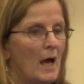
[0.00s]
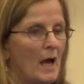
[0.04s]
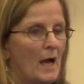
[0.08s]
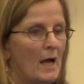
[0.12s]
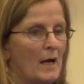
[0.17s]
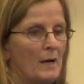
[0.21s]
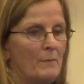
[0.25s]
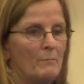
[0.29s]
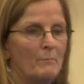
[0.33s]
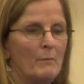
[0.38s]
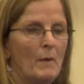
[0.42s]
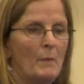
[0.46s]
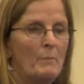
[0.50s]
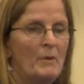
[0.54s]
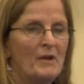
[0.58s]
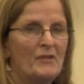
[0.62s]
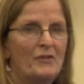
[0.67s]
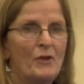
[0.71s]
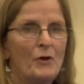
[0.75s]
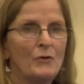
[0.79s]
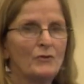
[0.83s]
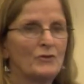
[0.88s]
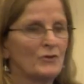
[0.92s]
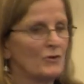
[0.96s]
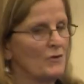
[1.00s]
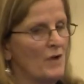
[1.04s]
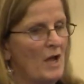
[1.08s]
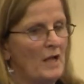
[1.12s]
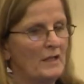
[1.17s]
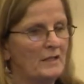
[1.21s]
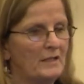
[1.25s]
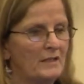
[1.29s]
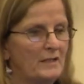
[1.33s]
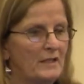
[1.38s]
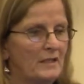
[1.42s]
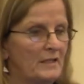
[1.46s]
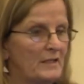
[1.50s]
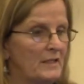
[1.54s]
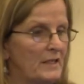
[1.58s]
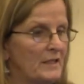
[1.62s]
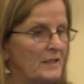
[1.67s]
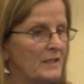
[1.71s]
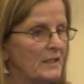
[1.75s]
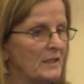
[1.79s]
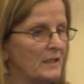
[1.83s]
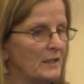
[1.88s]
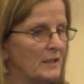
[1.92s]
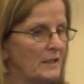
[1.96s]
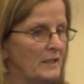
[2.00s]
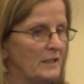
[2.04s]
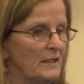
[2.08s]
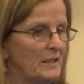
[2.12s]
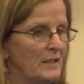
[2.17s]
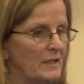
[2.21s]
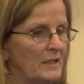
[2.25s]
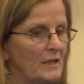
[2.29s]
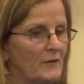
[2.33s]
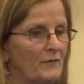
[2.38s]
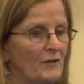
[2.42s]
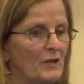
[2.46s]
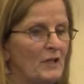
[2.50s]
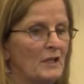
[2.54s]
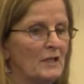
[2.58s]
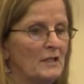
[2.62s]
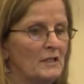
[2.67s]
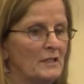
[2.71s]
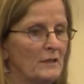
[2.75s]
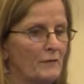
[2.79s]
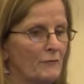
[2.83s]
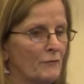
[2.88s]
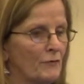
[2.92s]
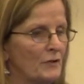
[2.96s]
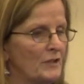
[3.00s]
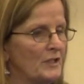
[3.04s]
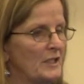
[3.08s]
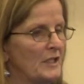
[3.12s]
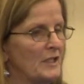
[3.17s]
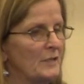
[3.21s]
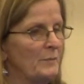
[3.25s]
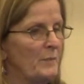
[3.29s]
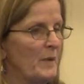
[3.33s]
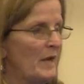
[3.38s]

but those are not statistically significant differences.